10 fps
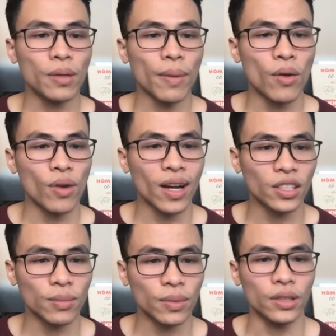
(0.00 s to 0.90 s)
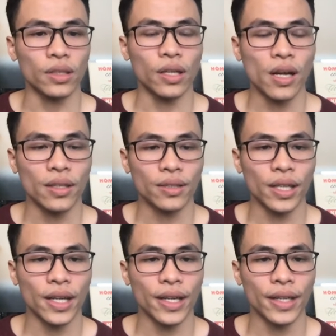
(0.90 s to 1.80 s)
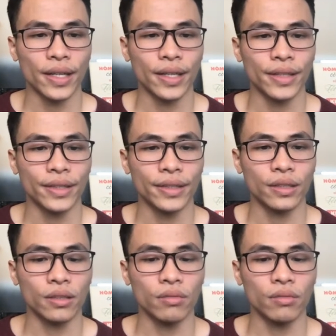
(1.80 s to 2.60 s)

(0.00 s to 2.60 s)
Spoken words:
of our customer, they